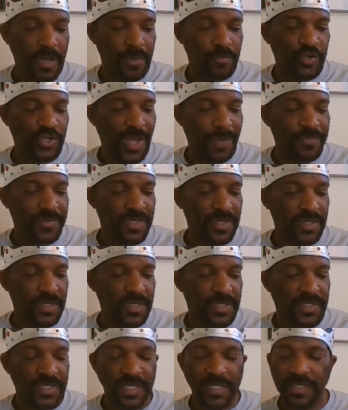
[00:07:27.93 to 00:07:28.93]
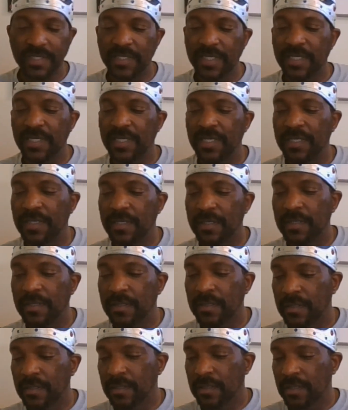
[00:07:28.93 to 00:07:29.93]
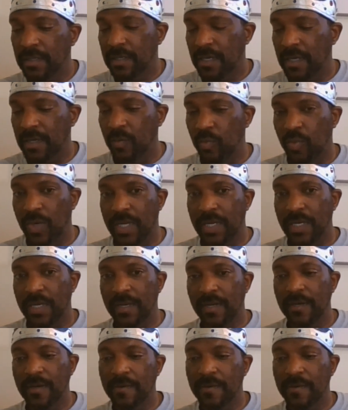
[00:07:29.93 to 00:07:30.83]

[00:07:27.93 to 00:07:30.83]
chapter 16 and 1.